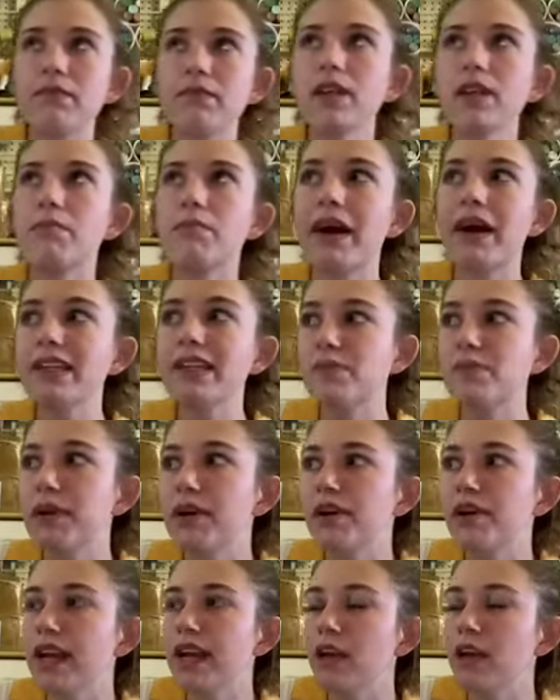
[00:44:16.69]
my
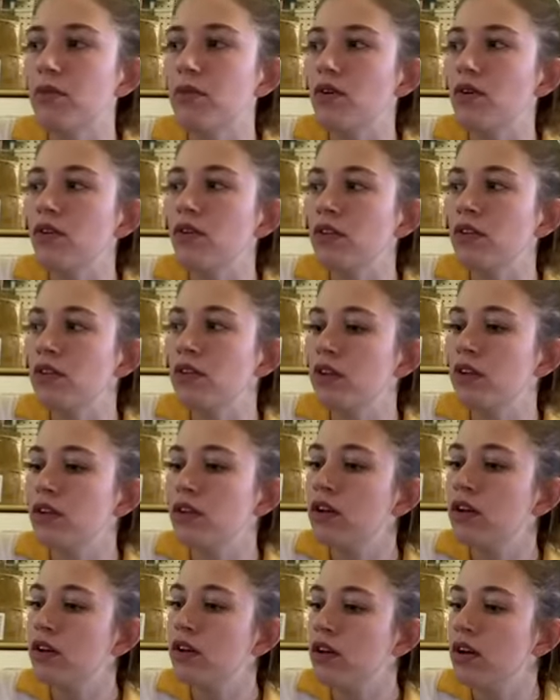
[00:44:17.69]
spirit animal,
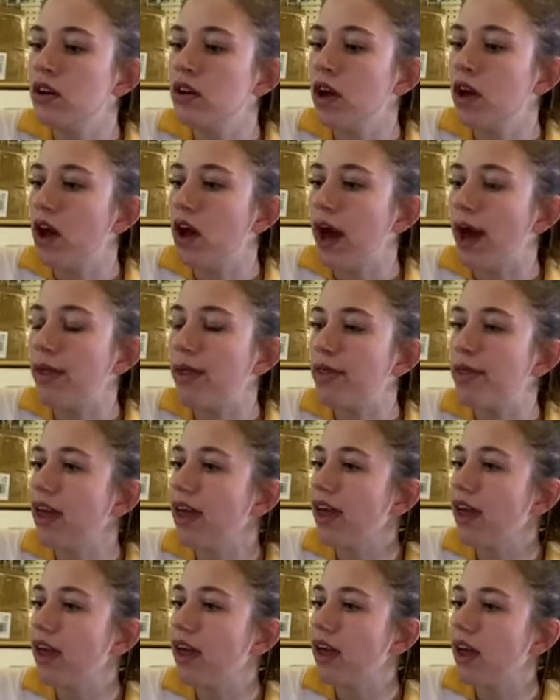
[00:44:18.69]
I
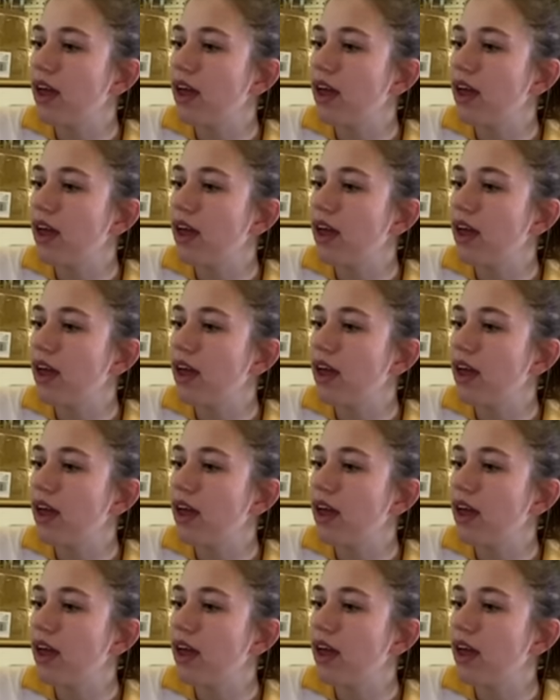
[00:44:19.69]
think,